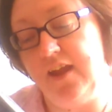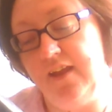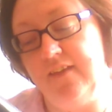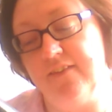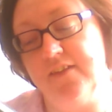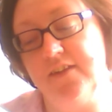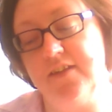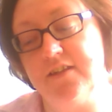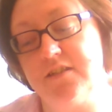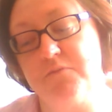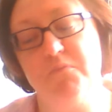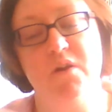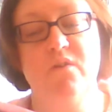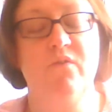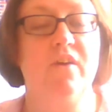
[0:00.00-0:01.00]
Okay, the next
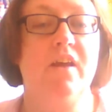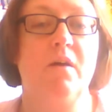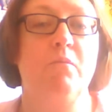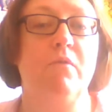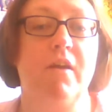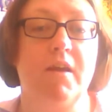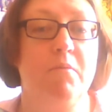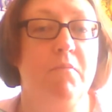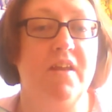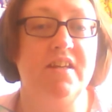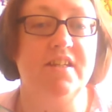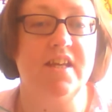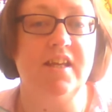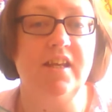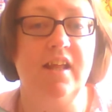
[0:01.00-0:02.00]
movie I'm
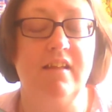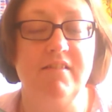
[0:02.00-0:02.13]
recommending,